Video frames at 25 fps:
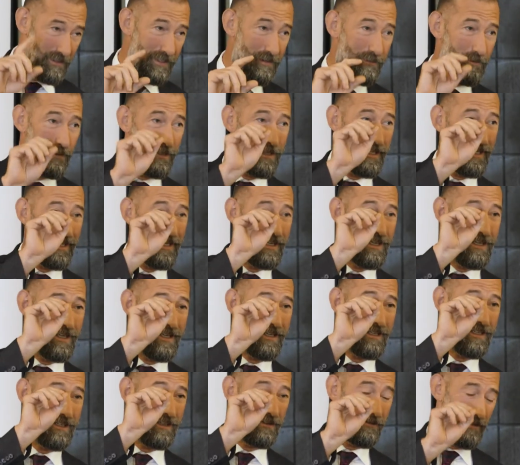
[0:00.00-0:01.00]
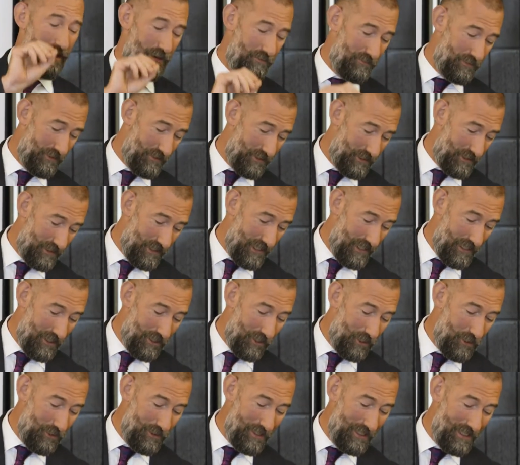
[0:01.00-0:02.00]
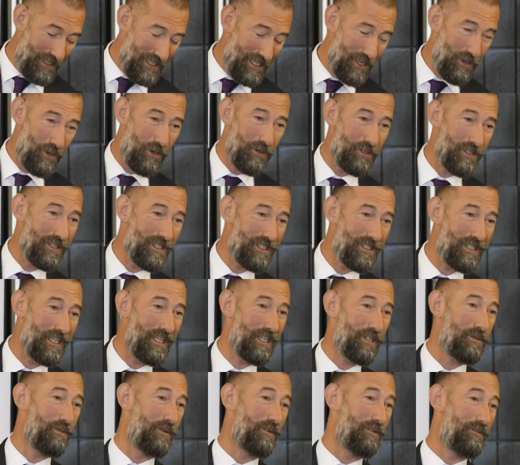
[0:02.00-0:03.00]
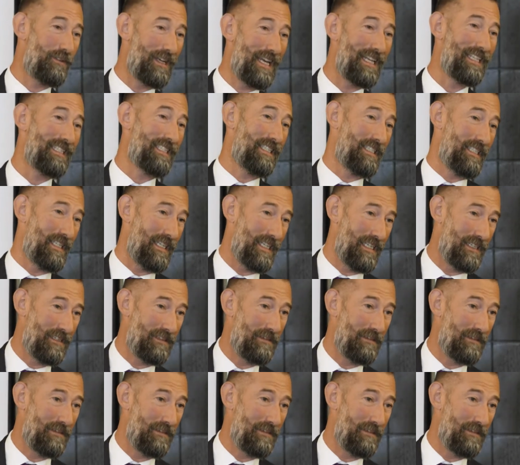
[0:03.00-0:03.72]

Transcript: With a little reference, including the odd sexual fantasy.